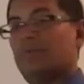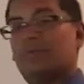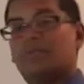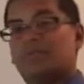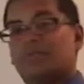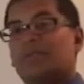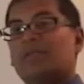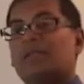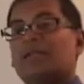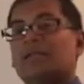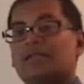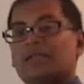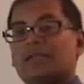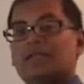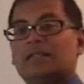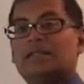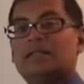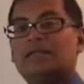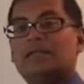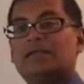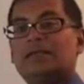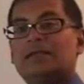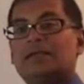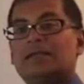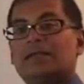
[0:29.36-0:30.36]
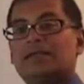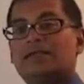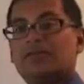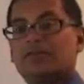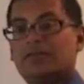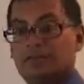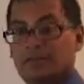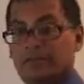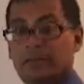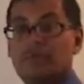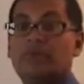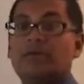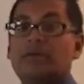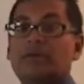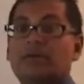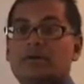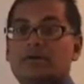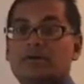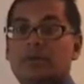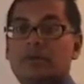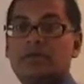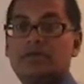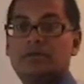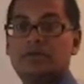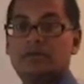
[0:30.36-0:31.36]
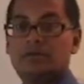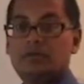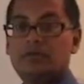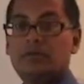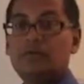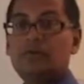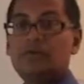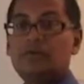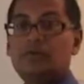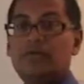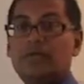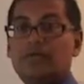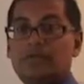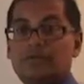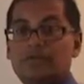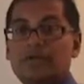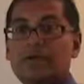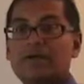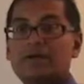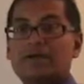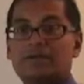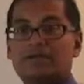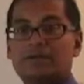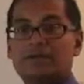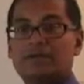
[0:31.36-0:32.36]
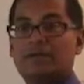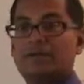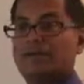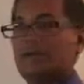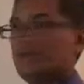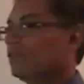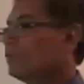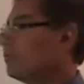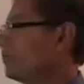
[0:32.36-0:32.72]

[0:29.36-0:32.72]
percent is going to be bigger and bigger too, that amount. And